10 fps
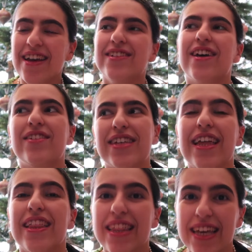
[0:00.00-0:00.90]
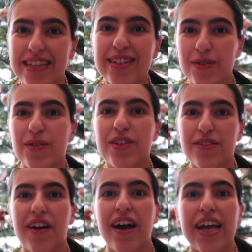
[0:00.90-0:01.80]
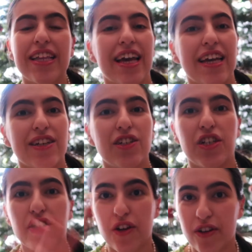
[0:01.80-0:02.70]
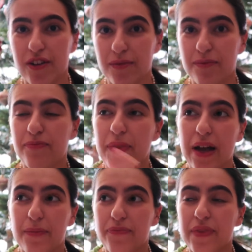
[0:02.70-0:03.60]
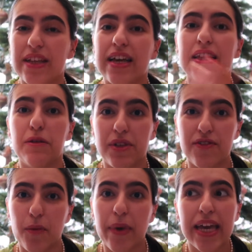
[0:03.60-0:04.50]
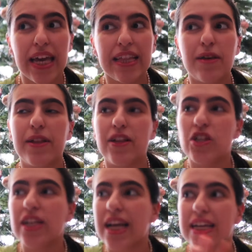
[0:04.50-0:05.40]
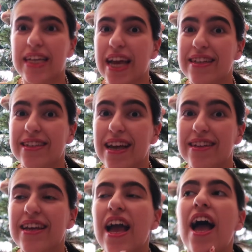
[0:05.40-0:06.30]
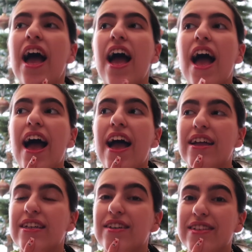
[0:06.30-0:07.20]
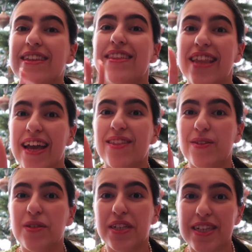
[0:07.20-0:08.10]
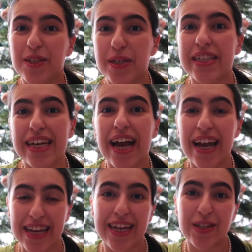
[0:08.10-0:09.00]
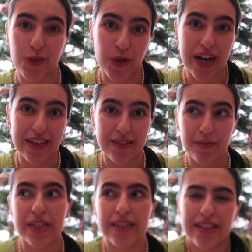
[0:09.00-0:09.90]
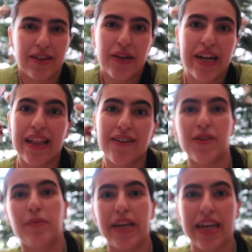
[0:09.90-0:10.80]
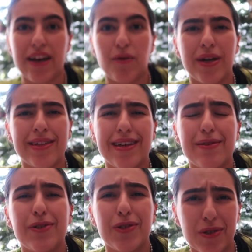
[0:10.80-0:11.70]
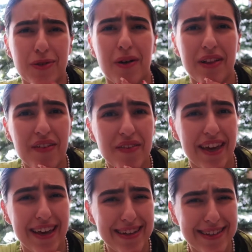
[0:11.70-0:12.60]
So I was like, these look divine. Like she showed her like clips of her baking them and then she did like a taste test and I was like, they look delicious. Like I need to try them. Considering I love the mini egg ones, I'm sure I'll love these.